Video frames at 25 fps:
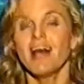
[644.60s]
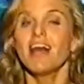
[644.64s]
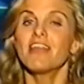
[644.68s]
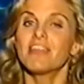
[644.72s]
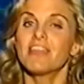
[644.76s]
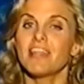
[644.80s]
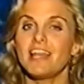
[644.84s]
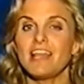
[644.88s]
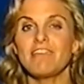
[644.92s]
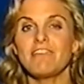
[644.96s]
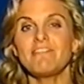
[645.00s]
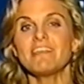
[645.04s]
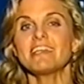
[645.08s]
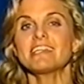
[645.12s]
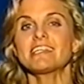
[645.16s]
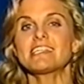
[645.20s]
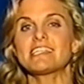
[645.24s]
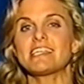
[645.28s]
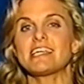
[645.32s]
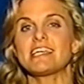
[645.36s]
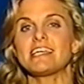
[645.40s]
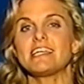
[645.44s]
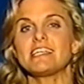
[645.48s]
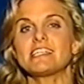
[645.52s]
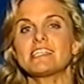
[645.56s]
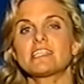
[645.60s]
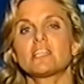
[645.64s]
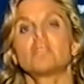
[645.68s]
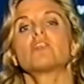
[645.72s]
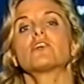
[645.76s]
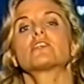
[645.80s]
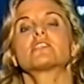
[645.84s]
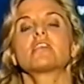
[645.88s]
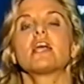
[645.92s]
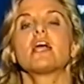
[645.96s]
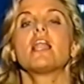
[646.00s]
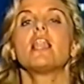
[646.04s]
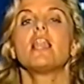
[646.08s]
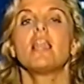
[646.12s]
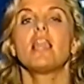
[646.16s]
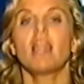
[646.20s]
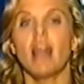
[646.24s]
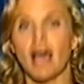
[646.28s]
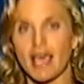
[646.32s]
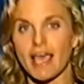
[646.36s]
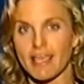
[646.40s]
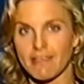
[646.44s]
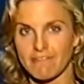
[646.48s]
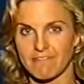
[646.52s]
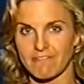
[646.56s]
The Living Seas looks at
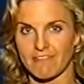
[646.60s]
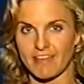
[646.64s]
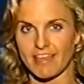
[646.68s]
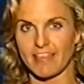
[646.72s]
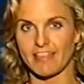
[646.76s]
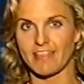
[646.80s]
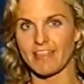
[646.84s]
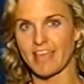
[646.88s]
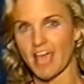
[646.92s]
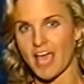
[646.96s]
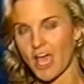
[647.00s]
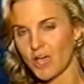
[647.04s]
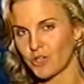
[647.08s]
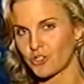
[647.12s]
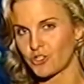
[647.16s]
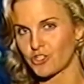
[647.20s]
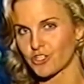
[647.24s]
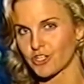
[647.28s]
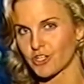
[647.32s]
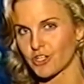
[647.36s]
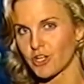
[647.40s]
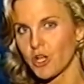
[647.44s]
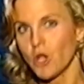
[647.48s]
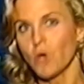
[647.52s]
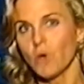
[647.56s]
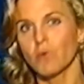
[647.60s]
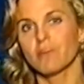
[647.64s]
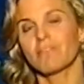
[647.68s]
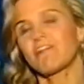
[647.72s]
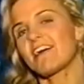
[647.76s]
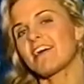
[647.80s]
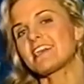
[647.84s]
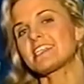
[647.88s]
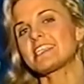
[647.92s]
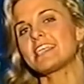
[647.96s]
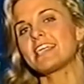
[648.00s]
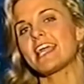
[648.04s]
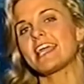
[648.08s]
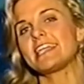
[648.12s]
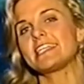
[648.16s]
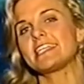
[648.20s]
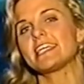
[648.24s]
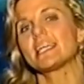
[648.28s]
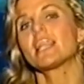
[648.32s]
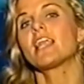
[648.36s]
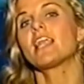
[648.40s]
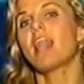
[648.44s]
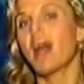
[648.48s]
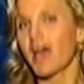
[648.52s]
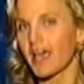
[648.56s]
life in the ocean with fascinating
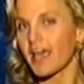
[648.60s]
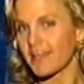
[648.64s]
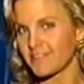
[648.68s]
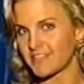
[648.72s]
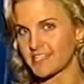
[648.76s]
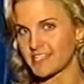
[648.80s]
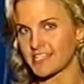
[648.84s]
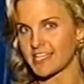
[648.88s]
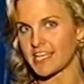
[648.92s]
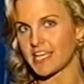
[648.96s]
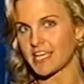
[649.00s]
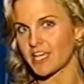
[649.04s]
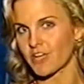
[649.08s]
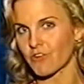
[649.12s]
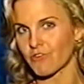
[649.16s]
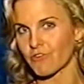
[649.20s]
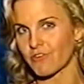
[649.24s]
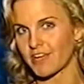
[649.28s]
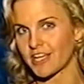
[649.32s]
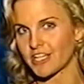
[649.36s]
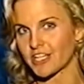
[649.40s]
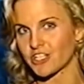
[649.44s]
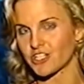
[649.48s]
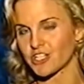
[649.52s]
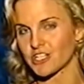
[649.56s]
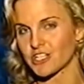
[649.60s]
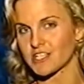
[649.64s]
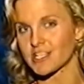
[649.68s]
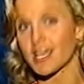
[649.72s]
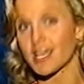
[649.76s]
live sea creatures